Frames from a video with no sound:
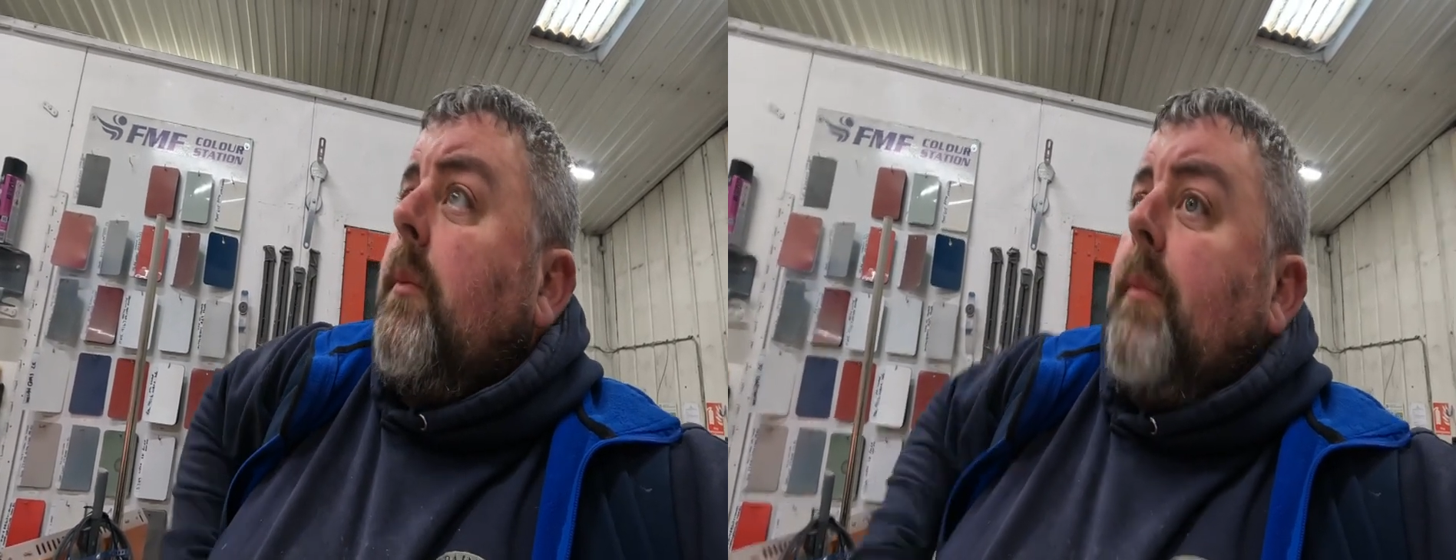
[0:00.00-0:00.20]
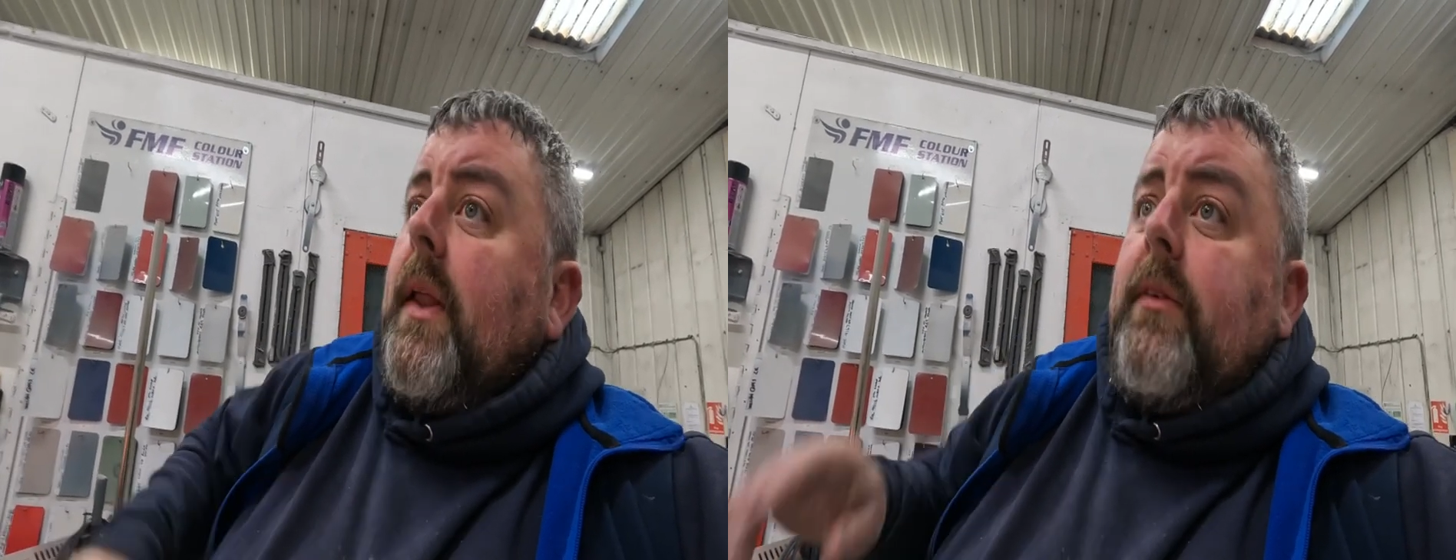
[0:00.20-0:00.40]

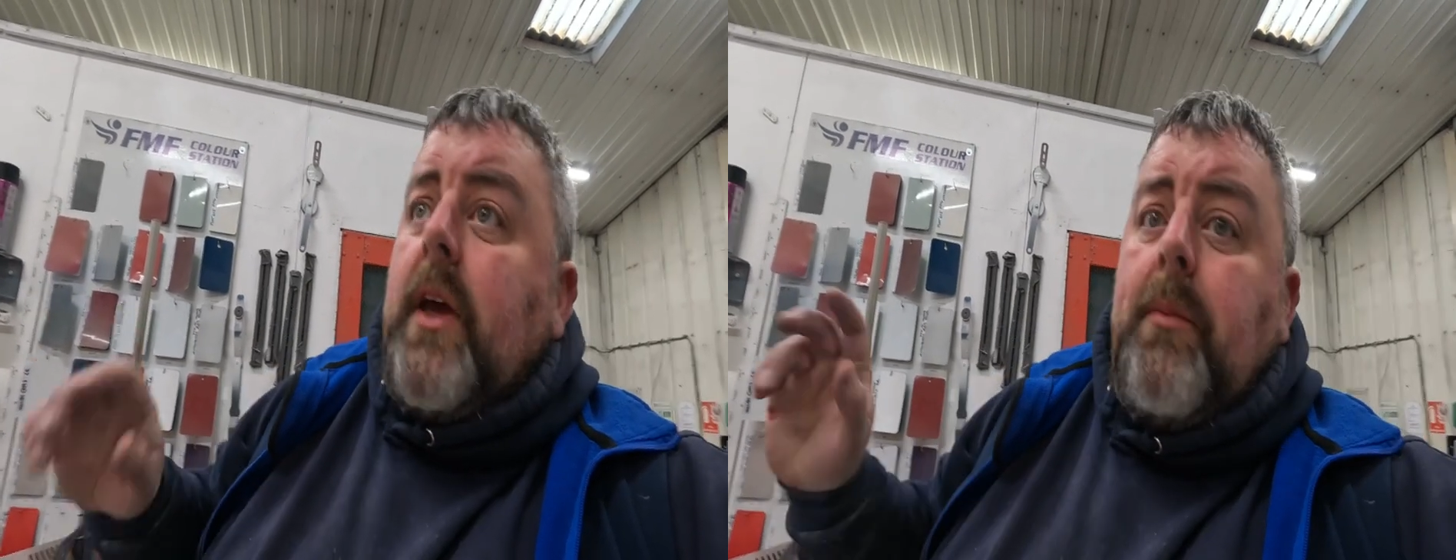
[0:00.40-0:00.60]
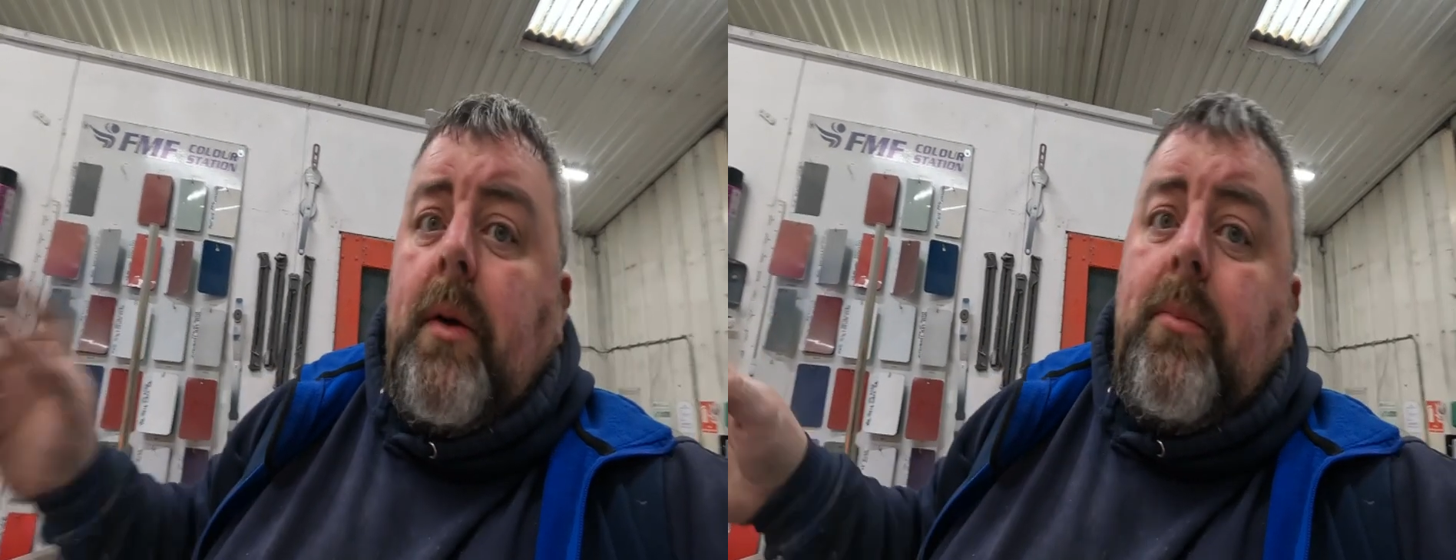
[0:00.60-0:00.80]
by the
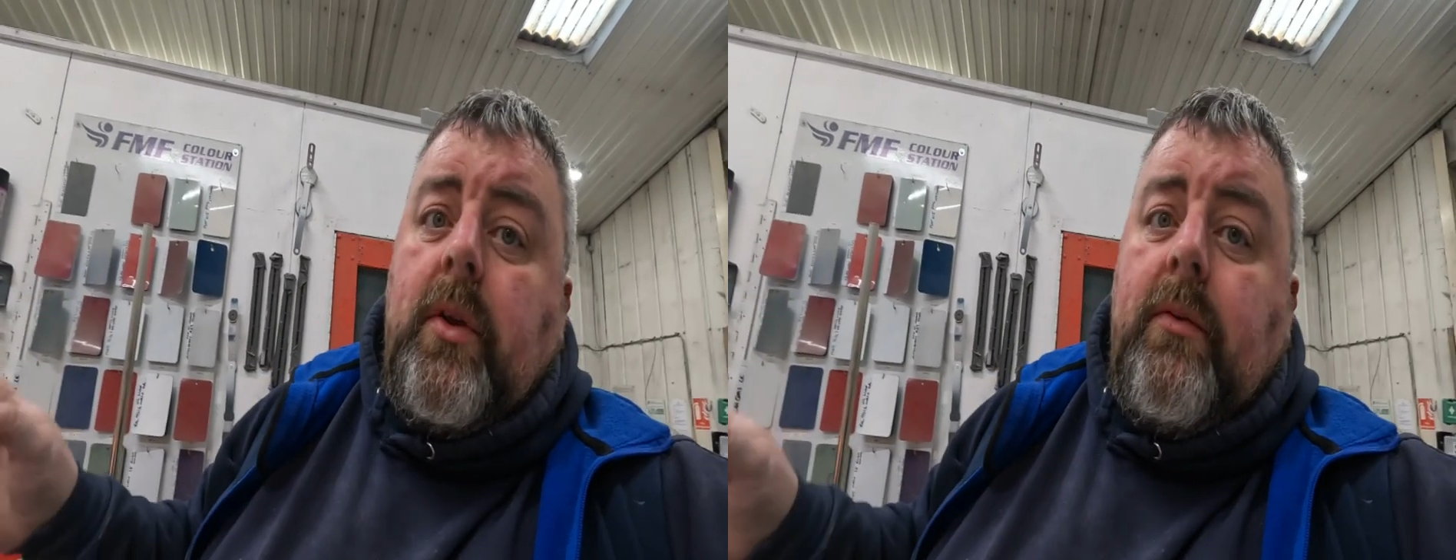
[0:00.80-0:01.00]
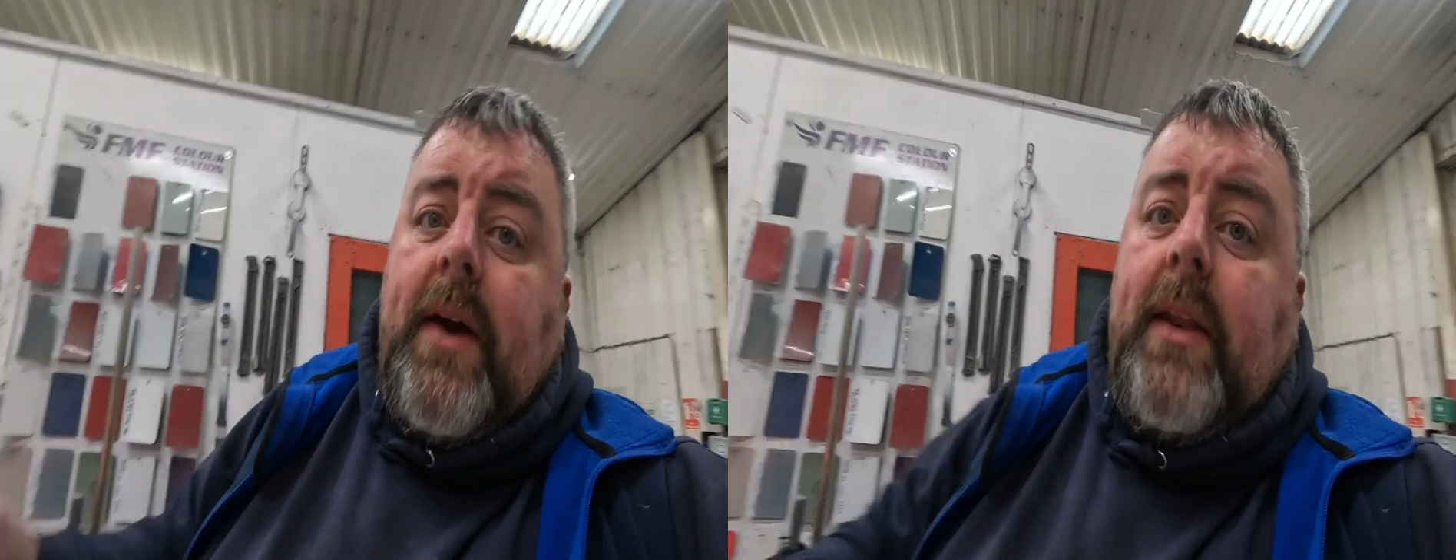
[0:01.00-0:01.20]
time I
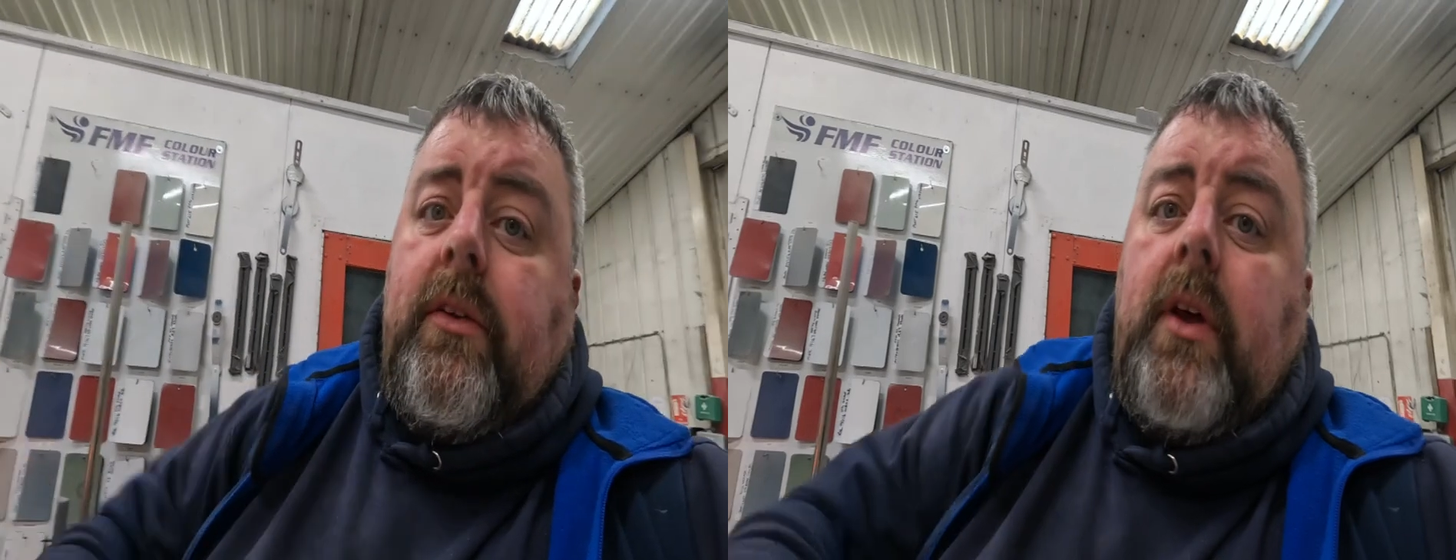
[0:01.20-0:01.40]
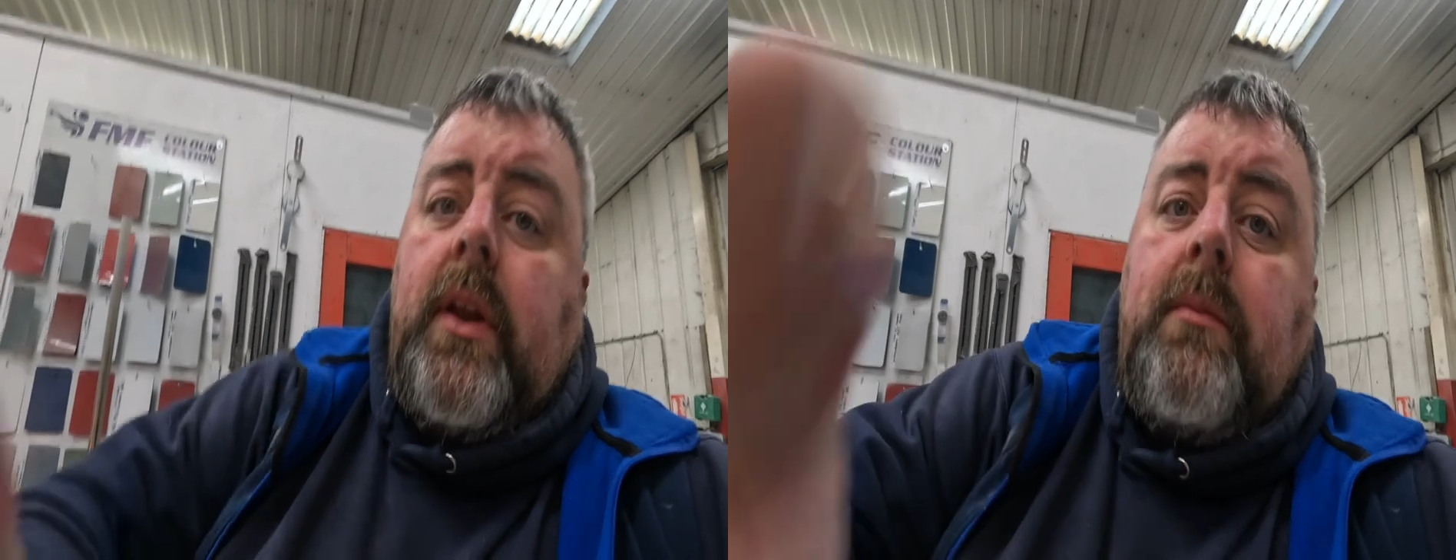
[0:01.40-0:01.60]
put the
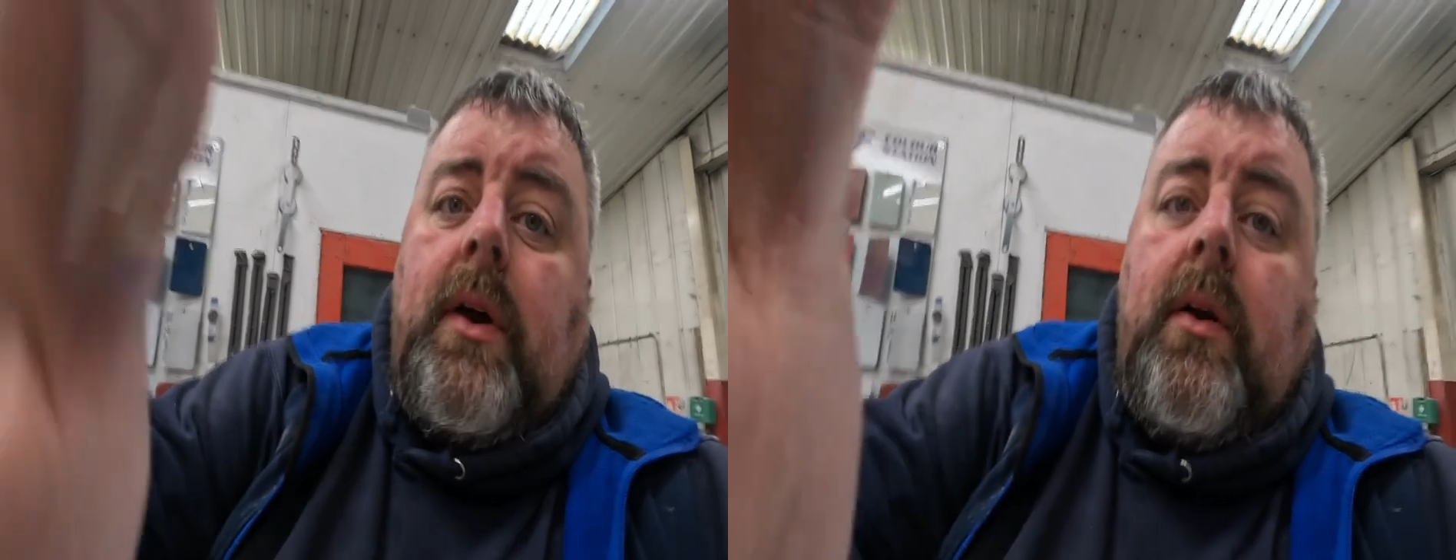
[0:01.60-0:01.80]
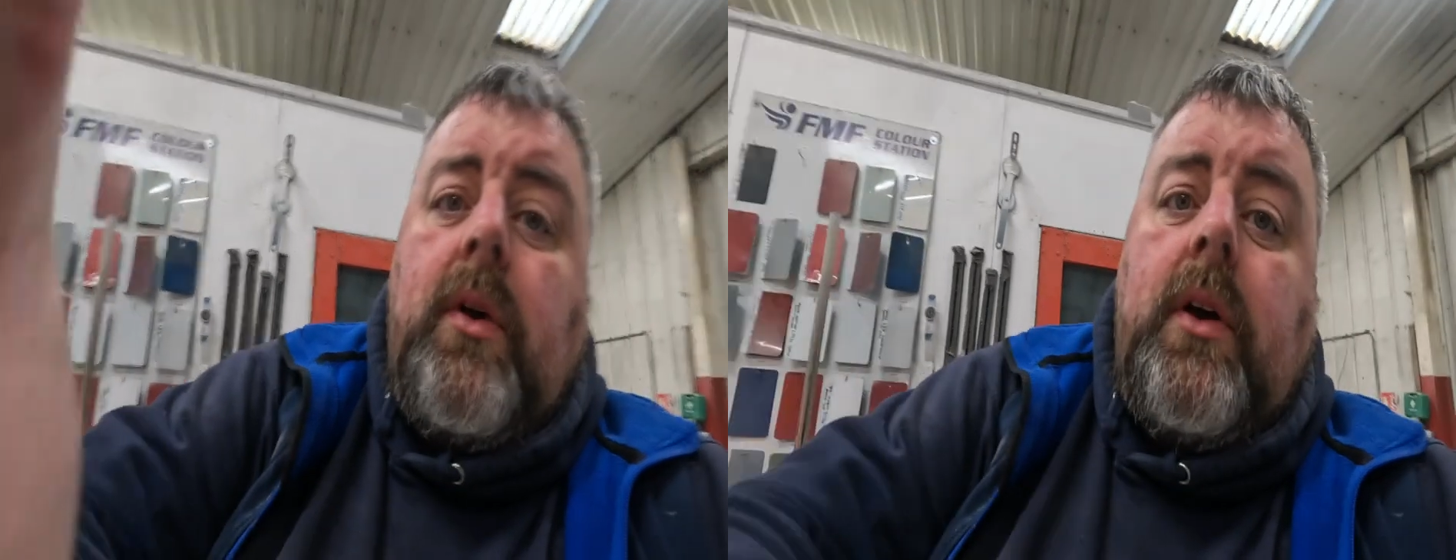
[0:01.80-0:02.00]
fans on in
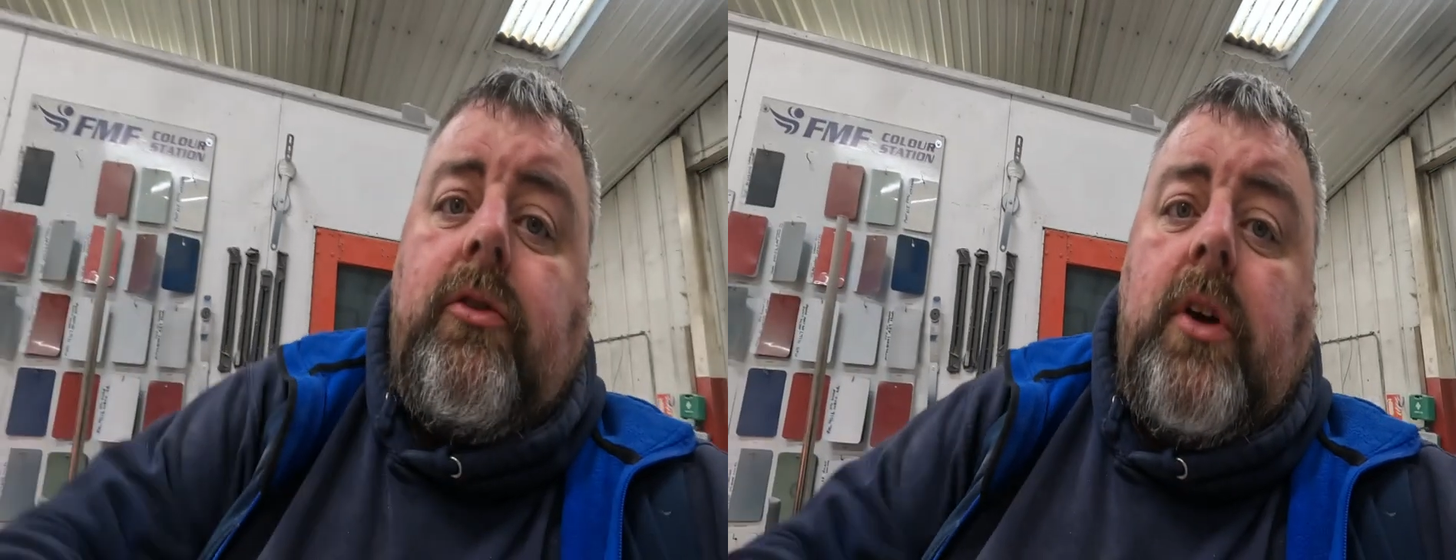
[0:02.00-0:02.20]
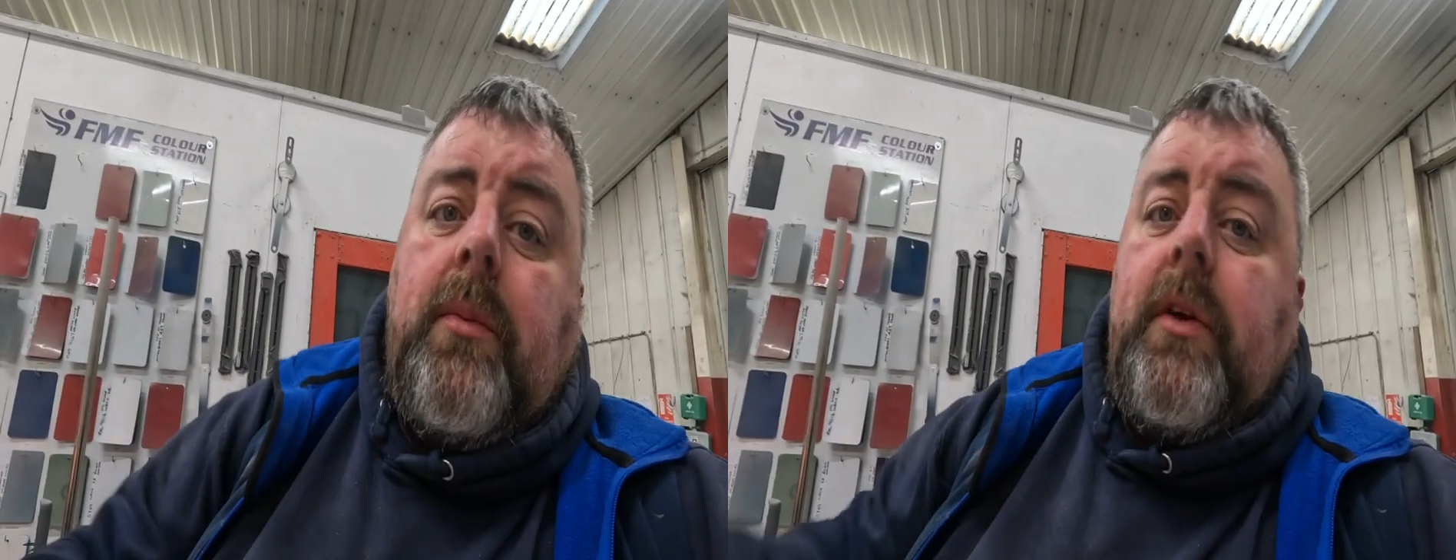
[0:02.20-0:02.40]
my
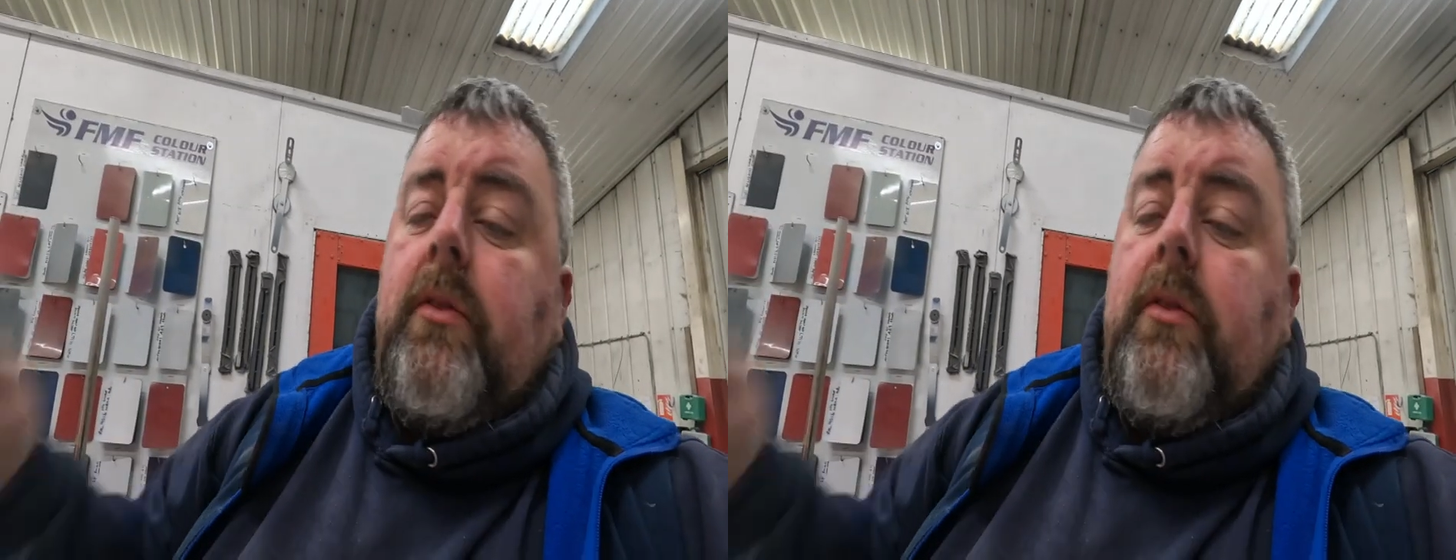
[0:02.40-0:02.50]
workshop,